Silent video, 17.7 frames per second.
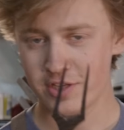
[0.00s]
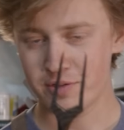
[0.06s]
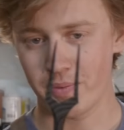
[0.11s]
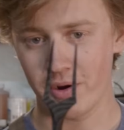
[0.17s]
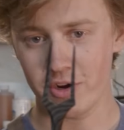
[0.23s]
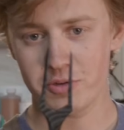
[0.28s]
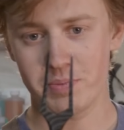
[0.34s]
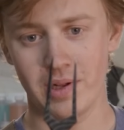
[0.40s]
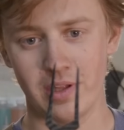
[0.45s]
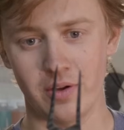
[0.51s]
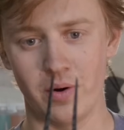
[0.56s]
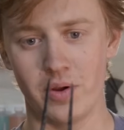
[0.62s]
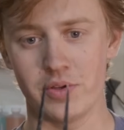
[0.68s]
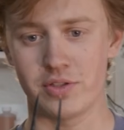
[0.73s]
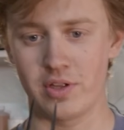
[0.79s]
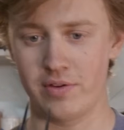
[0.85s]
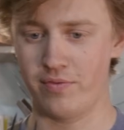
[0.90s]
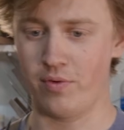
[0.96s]
this marshmallow
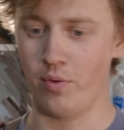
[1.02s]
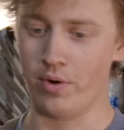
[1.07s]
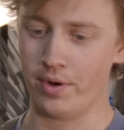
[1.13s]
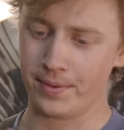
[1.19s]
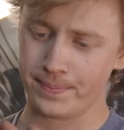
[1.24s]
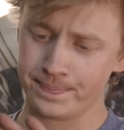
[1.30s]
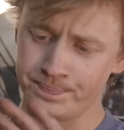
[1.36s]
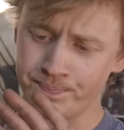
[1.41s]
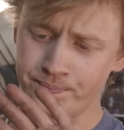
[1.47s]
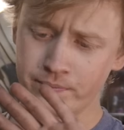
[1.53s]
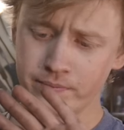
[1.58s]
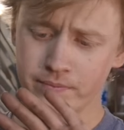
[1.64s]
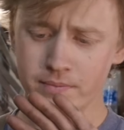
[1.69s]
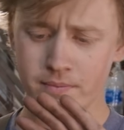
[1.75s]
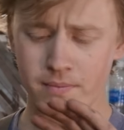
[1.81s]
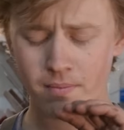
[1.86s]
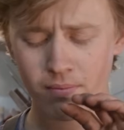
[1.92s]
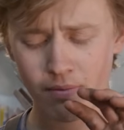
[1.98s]
roasting fork
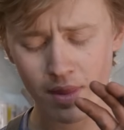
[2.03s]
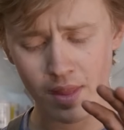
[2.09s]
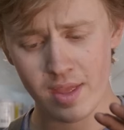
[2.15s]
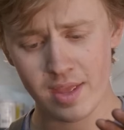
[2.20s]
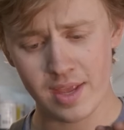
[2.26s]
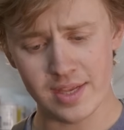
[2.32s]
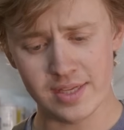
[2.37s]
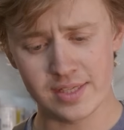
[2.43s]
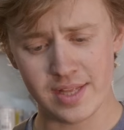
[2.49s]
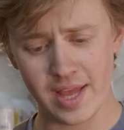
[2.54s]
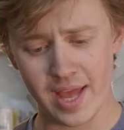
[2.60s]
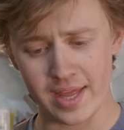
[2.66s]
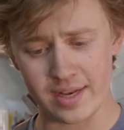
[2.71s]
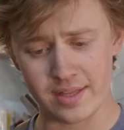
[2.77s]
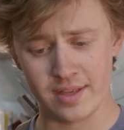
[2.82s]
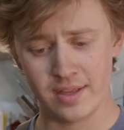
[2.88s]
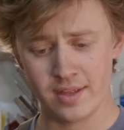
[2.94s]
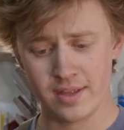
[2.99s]
is
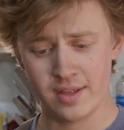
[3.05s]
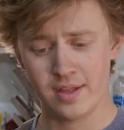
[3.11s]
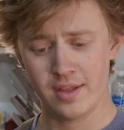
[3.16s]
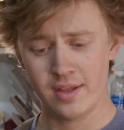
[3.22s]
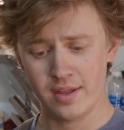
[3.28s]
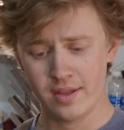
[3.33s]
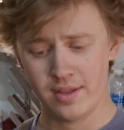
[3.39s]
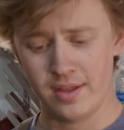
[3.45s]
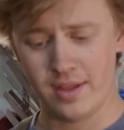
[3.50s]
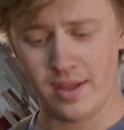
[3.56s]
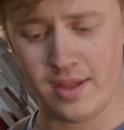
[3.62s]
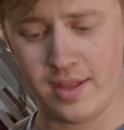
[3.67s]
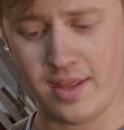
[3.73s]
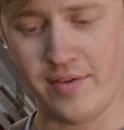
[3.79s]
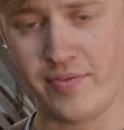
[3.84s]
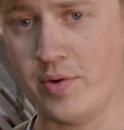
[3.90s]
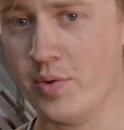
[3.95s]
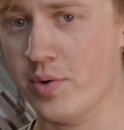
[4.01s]
that
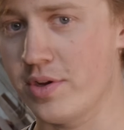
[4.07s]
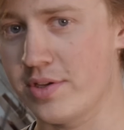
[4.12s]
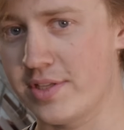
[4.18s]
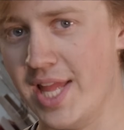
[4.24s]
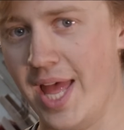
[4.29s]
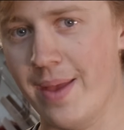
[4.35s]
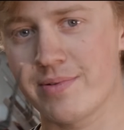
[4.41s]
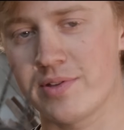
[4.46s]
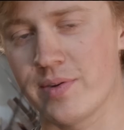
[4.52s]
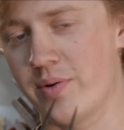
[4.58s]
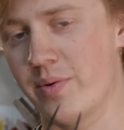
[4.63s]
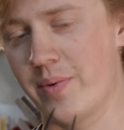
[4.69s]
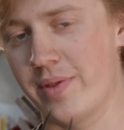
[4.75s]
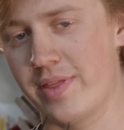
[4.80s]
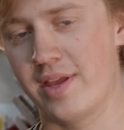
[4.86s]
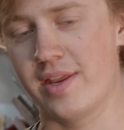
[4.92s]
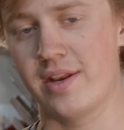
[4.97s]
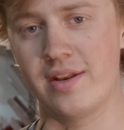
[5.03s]
if you were to stab someone
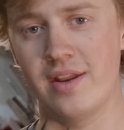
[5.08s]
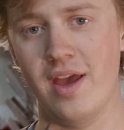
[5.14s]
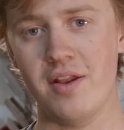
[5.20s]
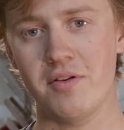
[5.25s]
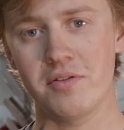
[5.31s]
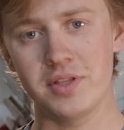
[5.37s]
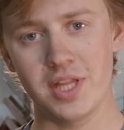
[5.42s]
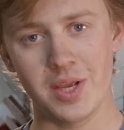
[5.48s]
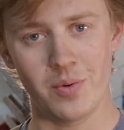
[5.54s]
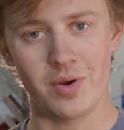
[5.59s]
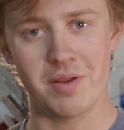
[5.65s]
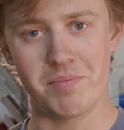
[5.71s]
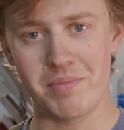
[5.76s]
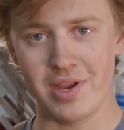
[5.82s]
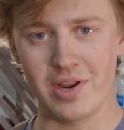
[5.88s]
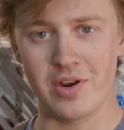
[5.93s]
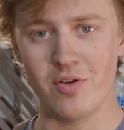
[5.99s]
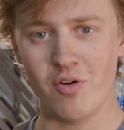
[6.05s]
with it, not only would
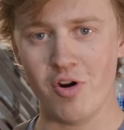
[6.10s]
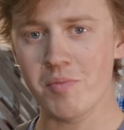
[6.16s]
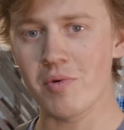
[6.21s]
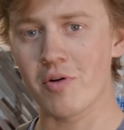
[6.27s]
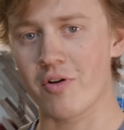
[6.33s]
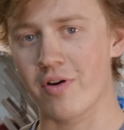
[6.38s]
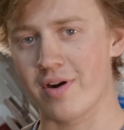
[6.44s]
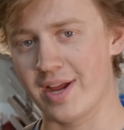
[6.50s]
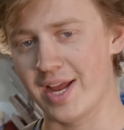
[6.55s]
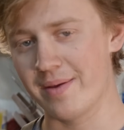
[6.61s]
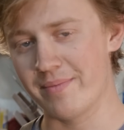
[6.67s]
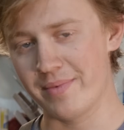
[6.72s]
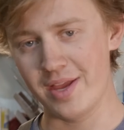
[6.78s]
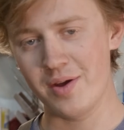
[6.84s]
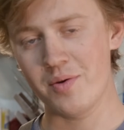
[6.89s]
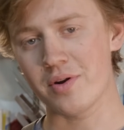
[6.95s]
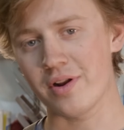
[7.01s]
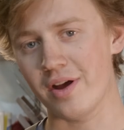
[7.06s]
it be a normal crime,
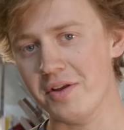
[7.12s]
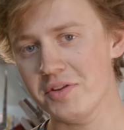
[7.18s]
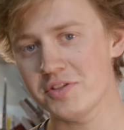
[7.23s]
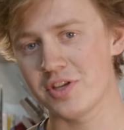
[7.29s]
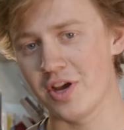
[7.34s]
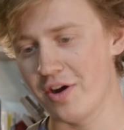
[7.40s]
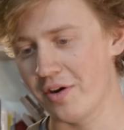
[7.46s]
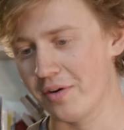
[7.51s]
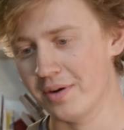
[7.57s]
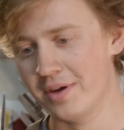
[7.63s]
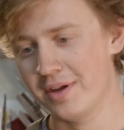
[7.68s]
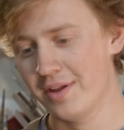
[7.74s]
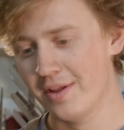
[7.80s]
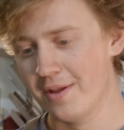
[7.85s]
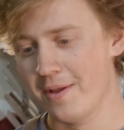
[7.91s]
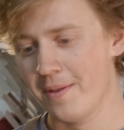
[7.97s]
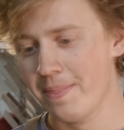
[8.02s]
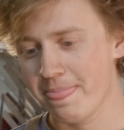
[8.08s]
it would also
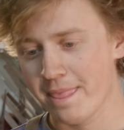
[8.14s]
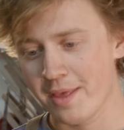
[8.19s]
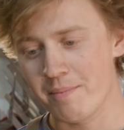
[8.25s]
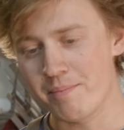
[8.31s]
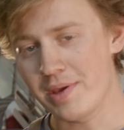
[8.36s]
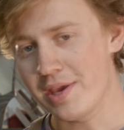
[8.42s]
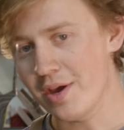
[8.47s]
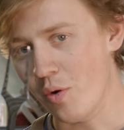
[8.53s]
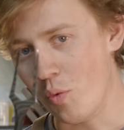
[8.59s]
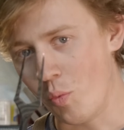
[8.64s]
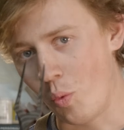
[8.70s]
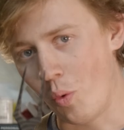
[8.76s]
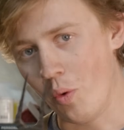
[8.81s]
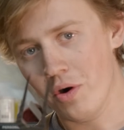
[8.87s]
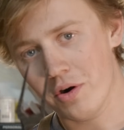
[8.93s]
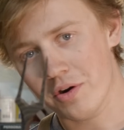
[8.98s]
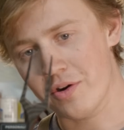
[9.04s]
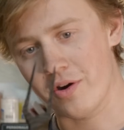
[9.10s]
be a
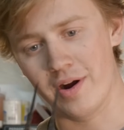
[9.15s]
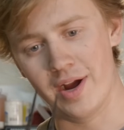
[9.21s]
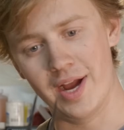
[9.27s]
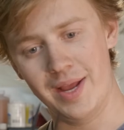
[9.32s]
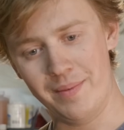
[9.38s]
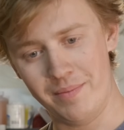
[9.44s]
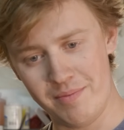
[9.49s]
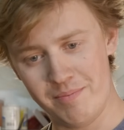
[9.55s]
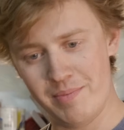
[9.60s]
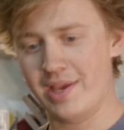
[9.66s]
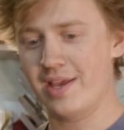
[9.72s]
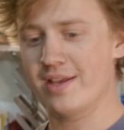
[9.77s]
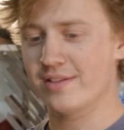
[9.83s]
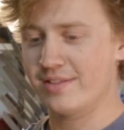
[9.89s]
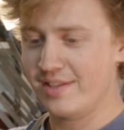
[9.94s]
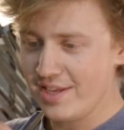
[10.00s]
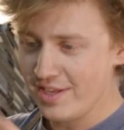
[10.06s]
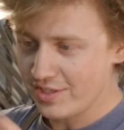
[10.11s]
war crime,
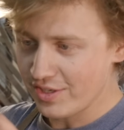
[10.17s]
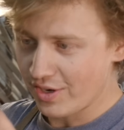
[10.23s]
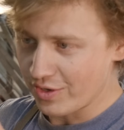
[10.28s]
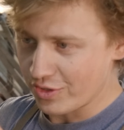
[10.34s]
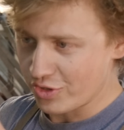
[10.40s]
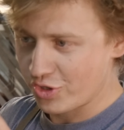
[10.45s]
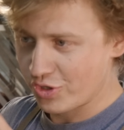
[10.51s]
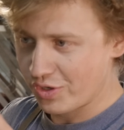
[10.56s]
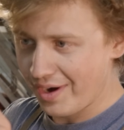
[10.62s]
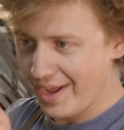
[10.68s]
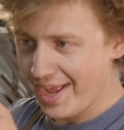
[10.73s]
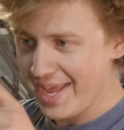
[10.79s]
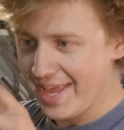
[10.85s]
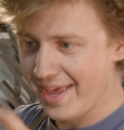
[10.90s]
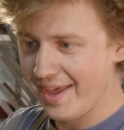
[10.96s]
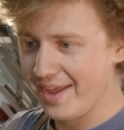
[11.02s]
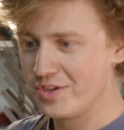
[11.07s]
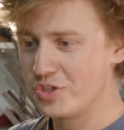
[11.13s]
because these are
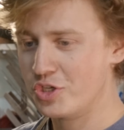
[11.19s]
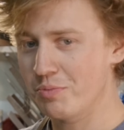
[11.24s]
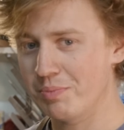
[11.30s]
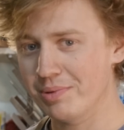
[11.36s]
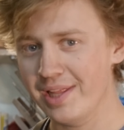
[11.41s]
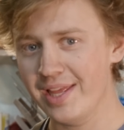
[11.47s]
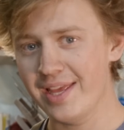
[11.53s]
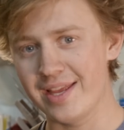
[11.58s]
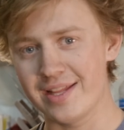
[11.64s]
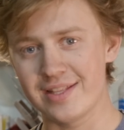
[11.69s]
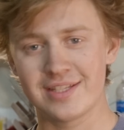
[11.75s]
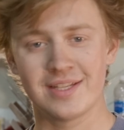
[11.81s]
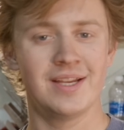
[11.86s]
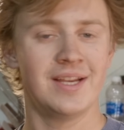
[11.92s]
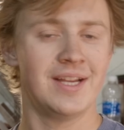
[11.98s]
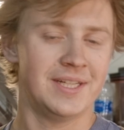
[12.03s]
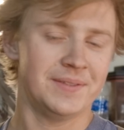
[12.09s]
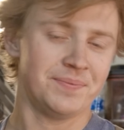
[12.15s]
tri-edged blades